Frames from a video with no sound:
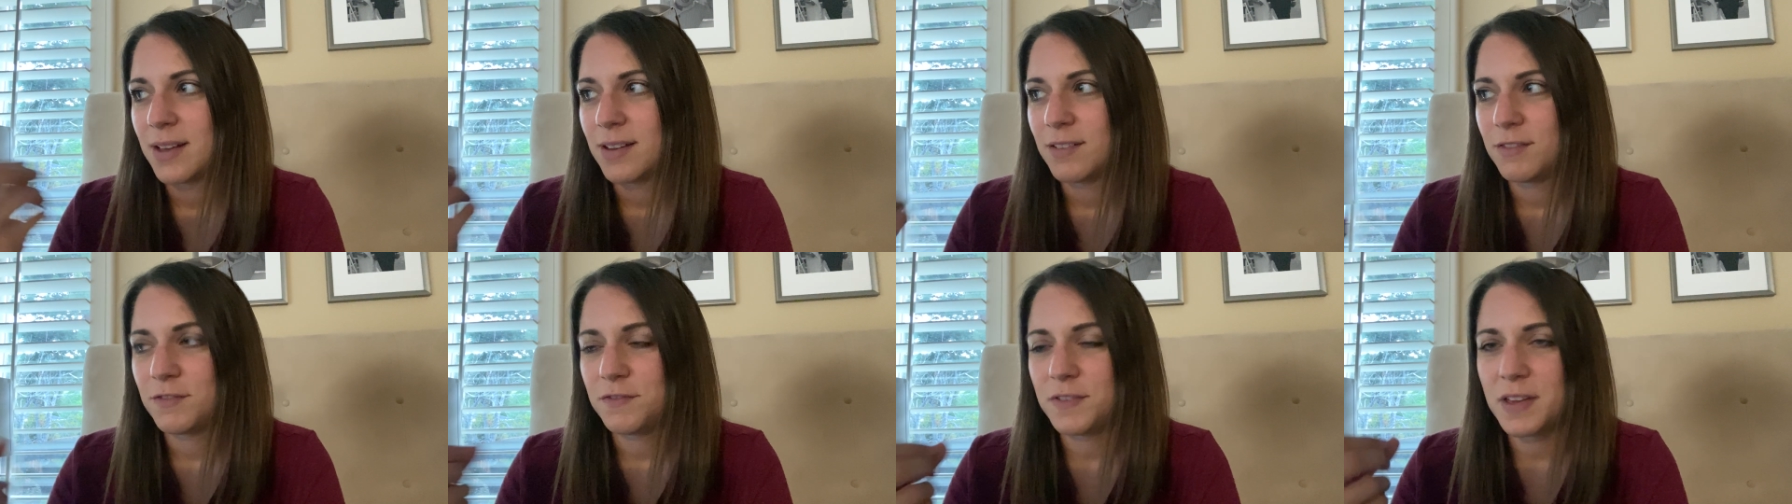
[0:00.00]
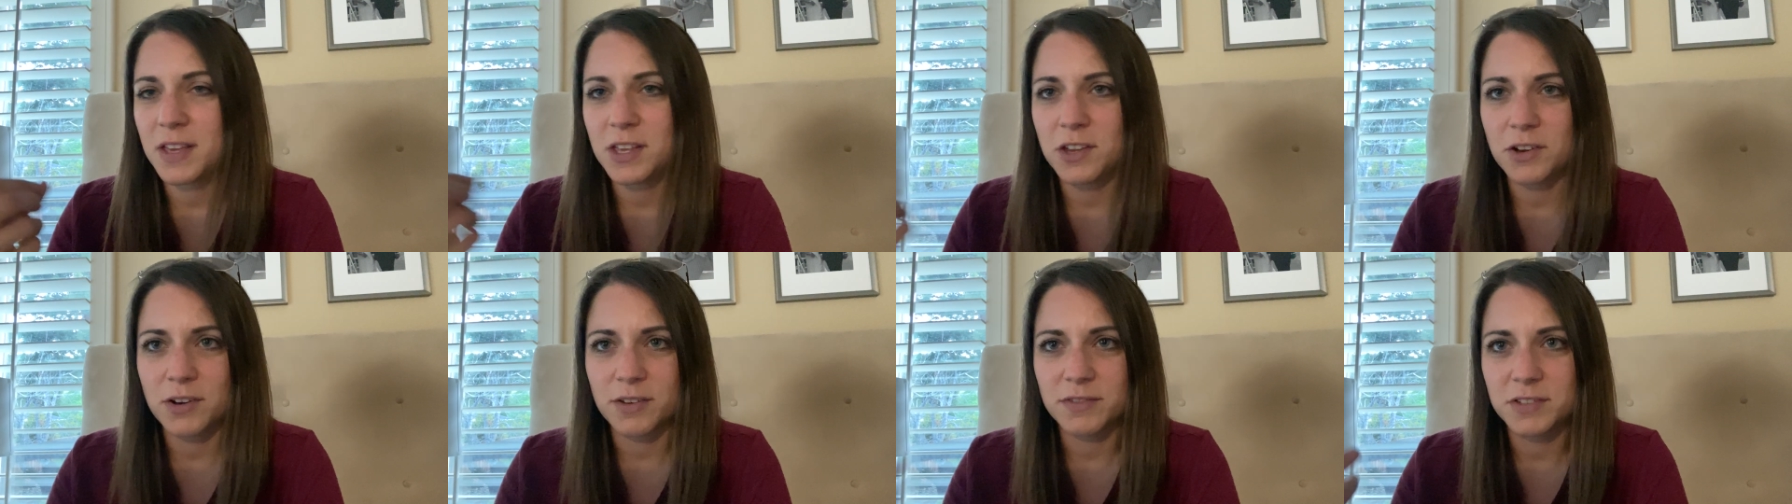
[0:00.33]

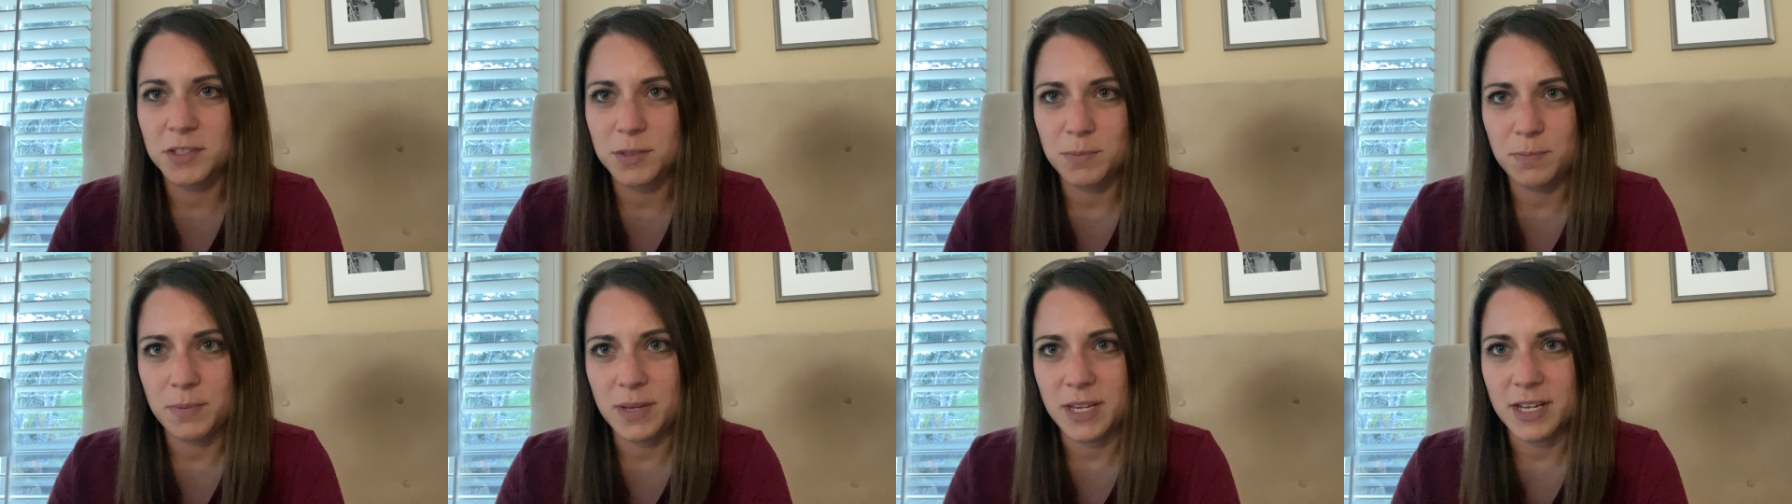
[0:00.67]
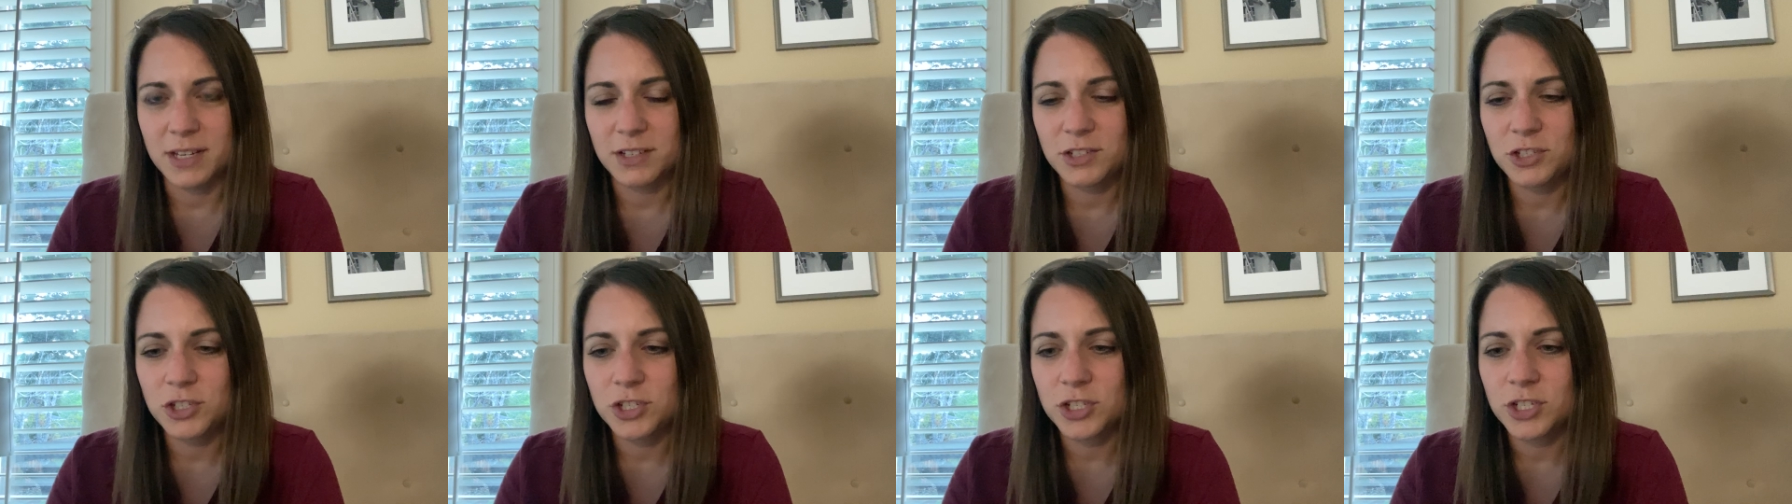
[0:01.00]
figure of
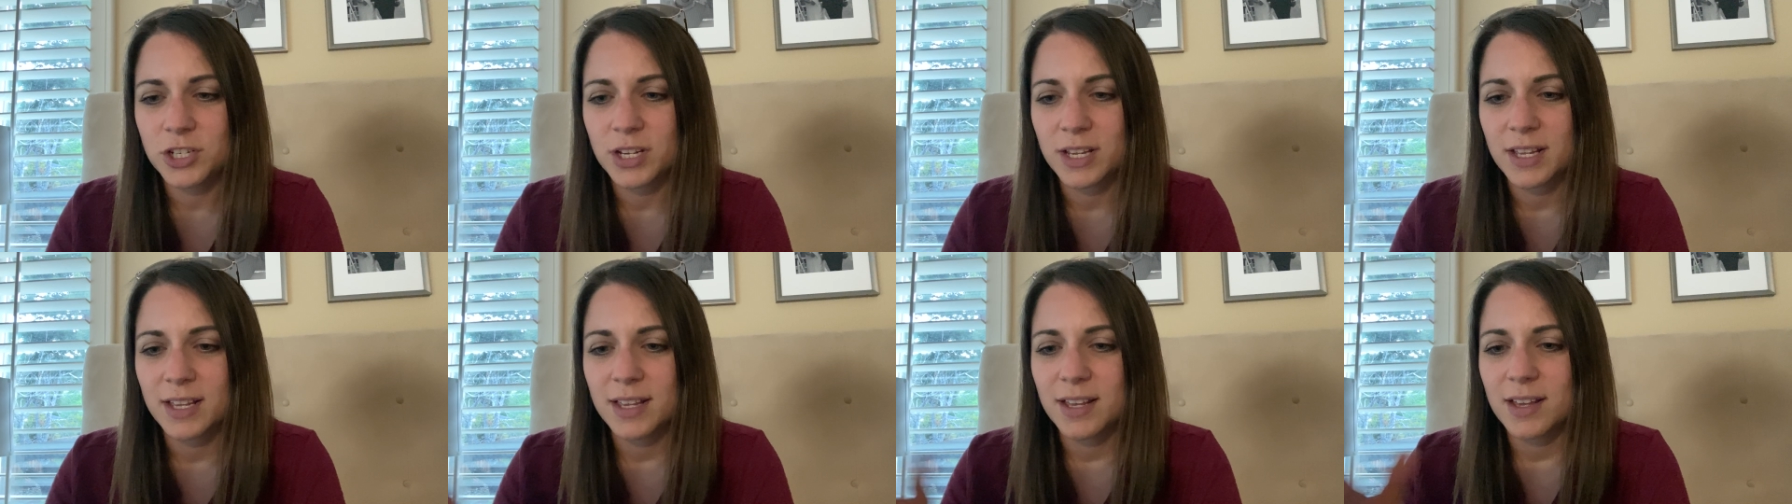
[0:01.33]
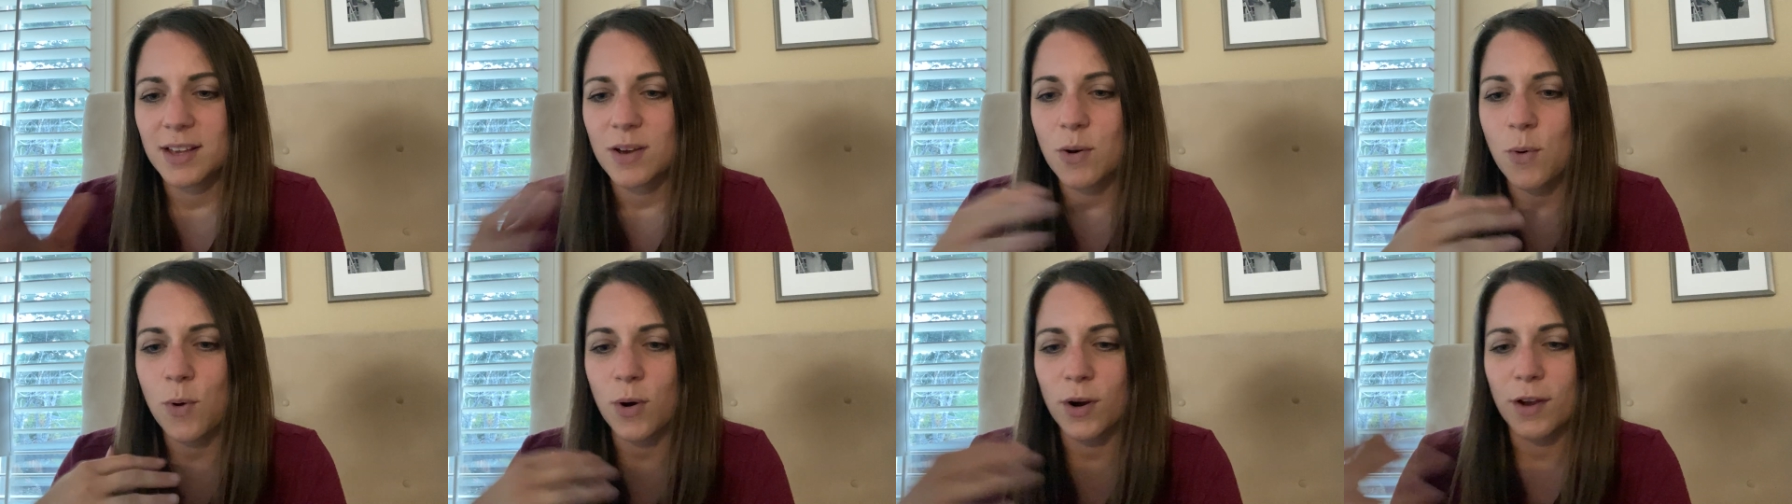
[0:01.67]
speech
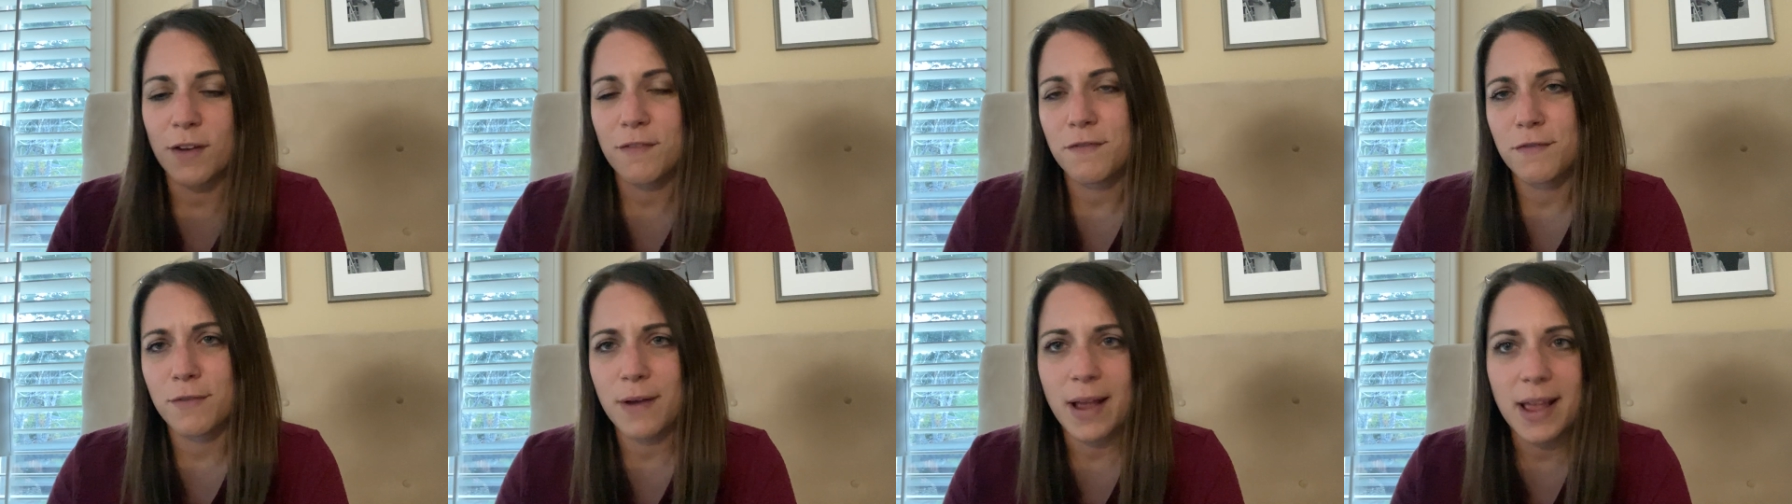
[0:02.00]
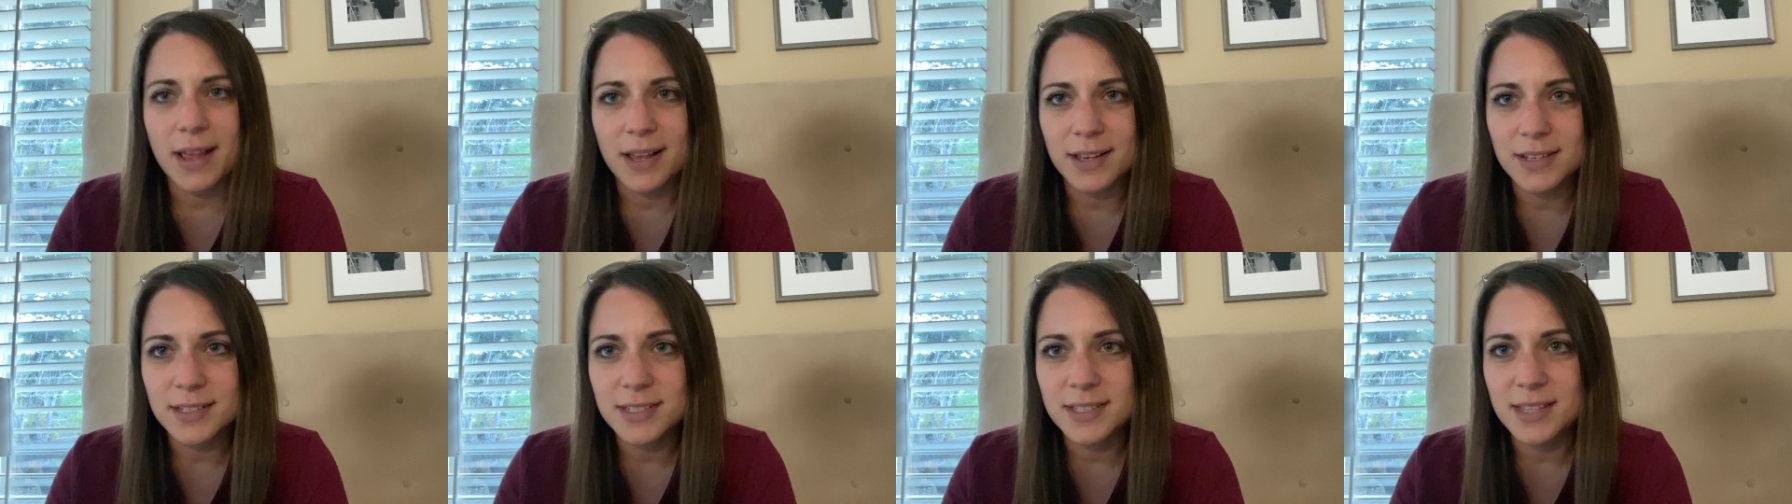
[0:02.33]
or a
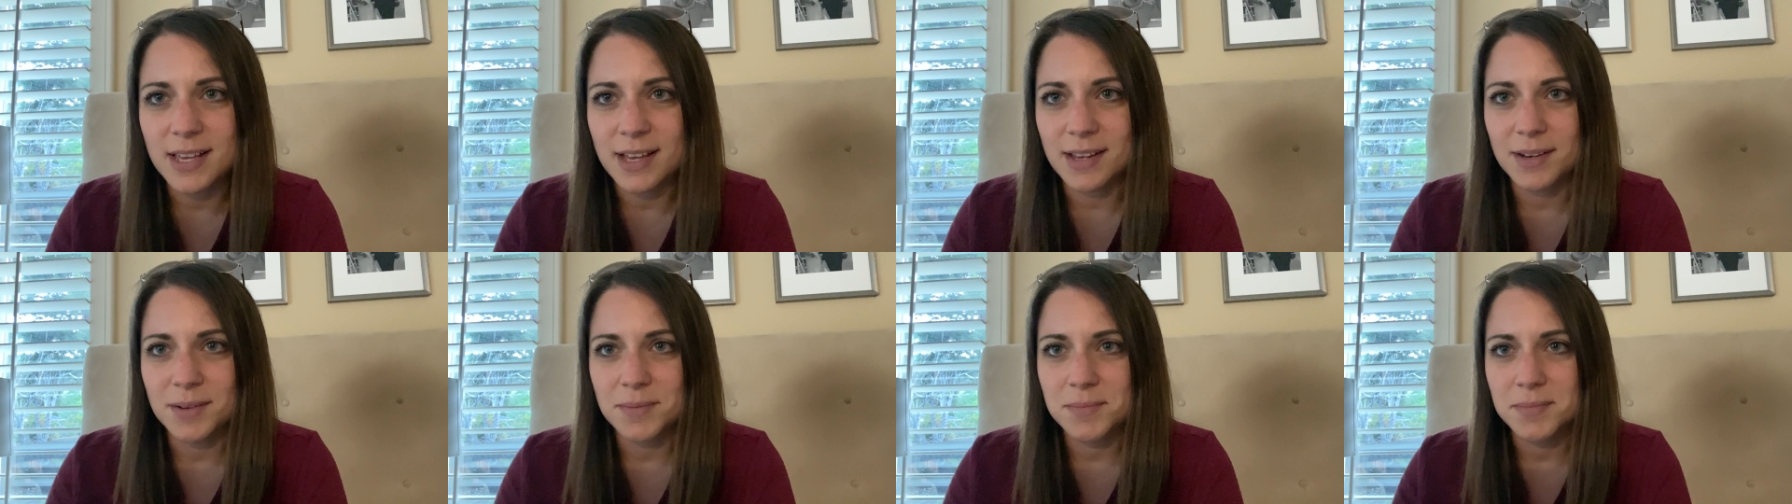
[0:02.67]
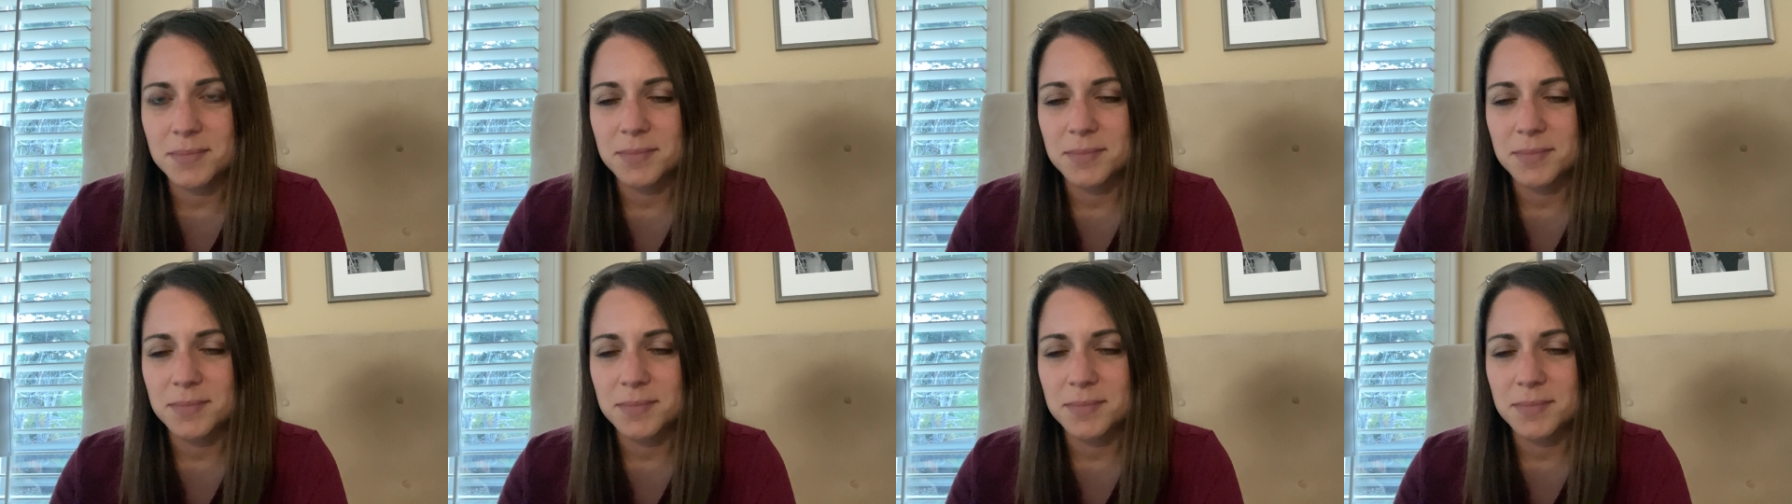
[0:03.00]
phrase that,